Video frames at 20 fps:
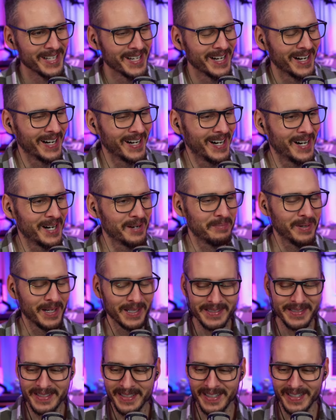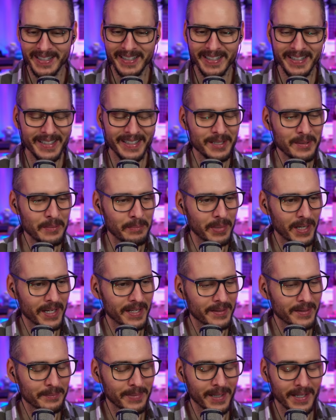Uh, but uh, but
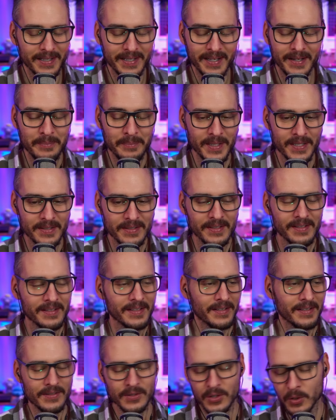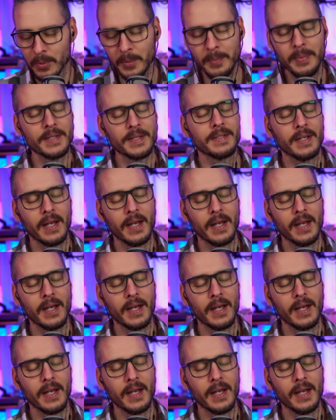but I've been super busy.